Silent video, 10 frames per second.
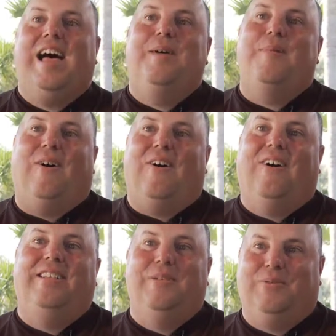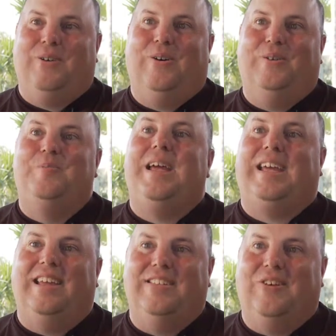I'm on the phone
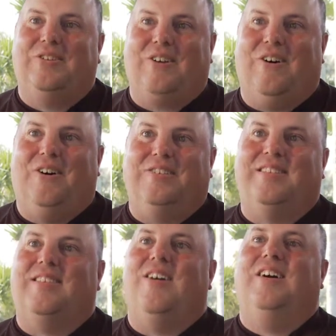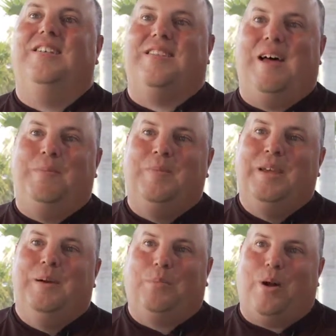making those calls, as long as I'm
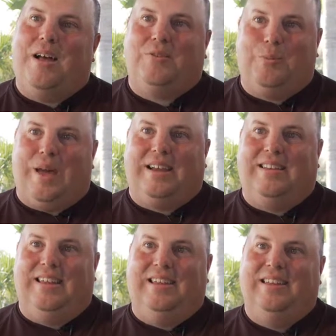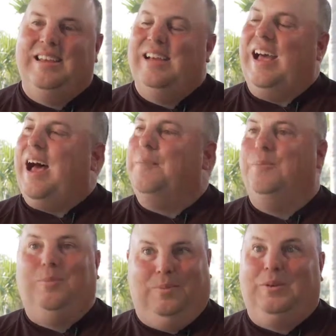prospecting,
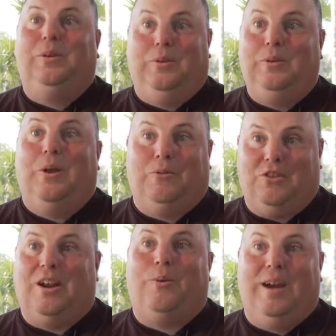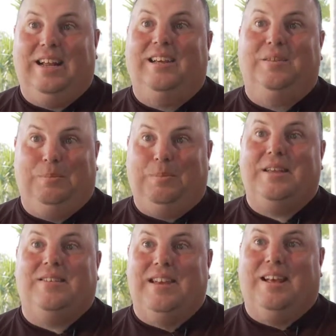I'm, generating
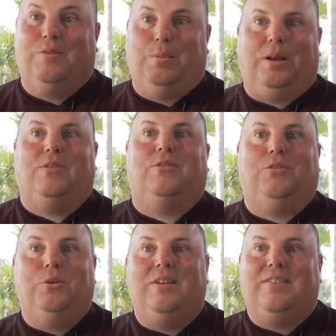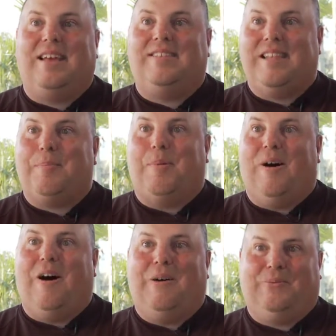business. But as soon as I step
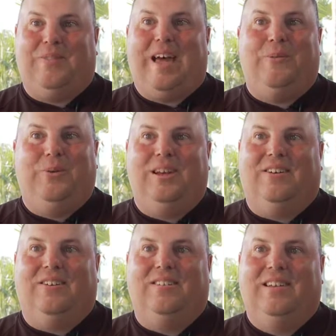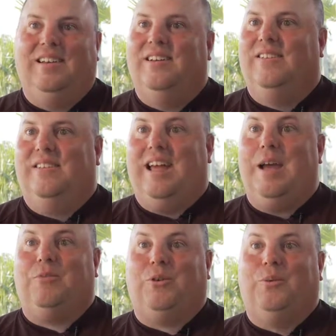off that wheel, the
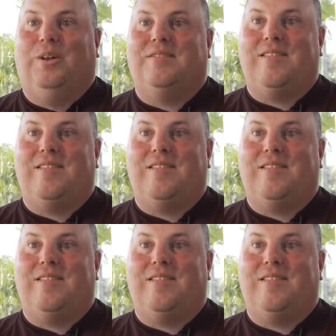hamster wheel